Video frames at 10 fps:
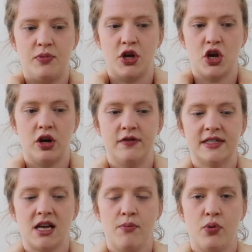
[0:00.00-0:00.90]
that you'll at
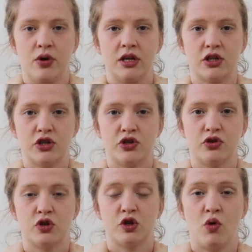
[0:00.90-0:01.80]
some point
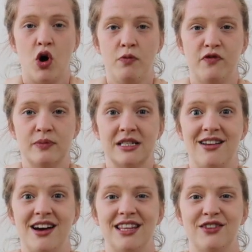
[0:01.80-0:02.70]
swap from
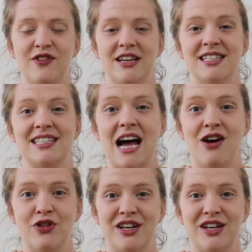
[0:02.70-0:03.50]
sliding the fingers down the